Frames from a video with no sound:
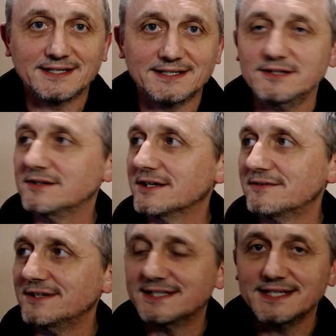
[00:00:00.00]
you can't
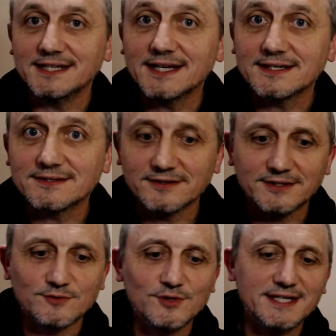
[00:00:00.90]
really see that, so I'm going to
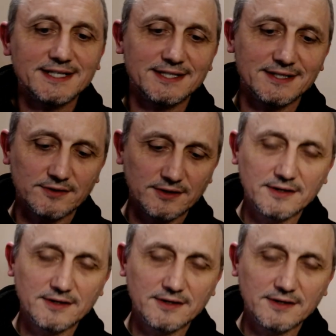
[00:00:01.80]
read it to you.